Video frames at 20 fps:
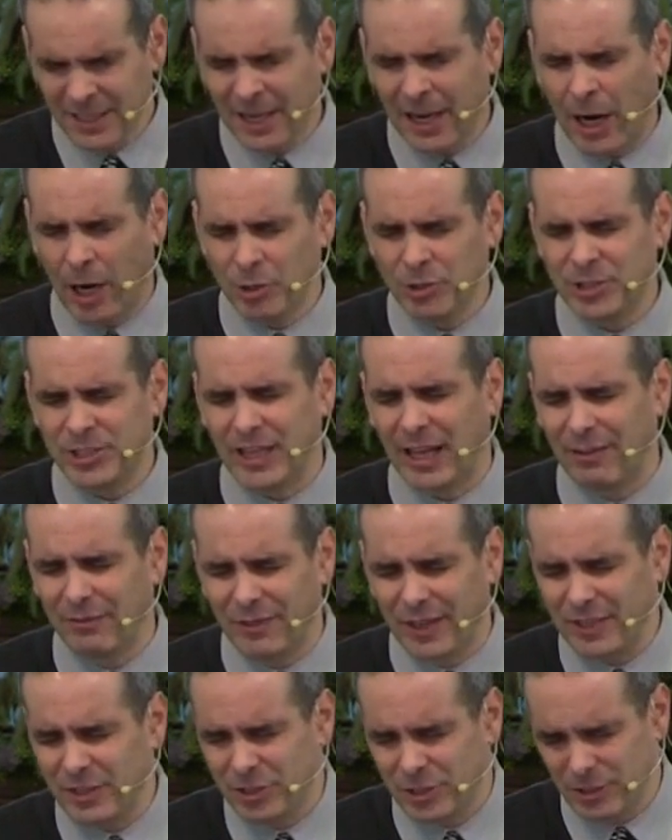our
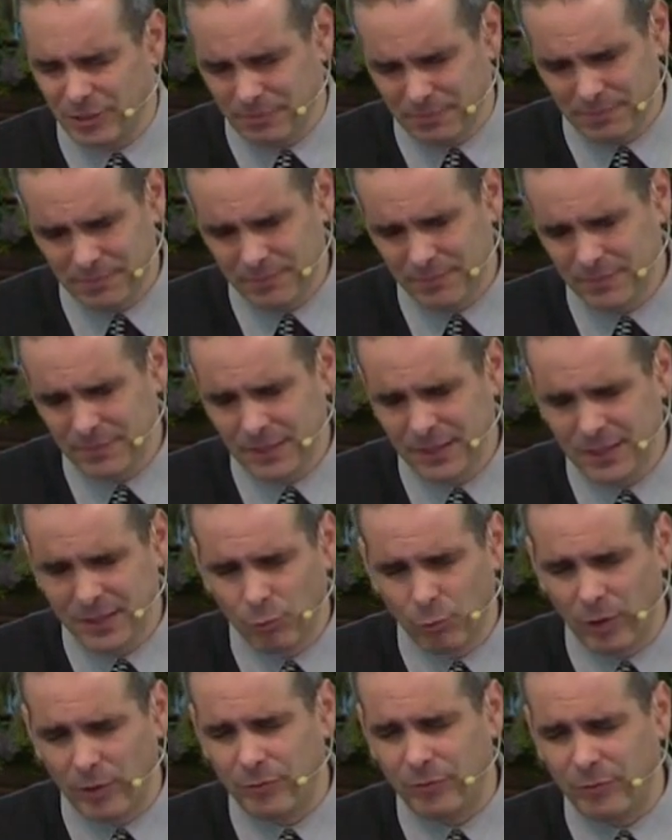salvation
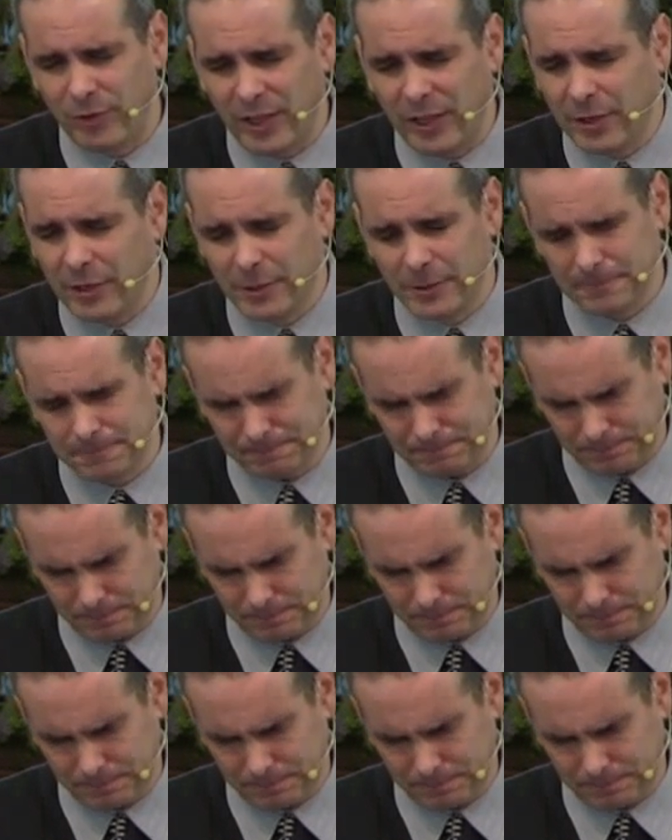with fear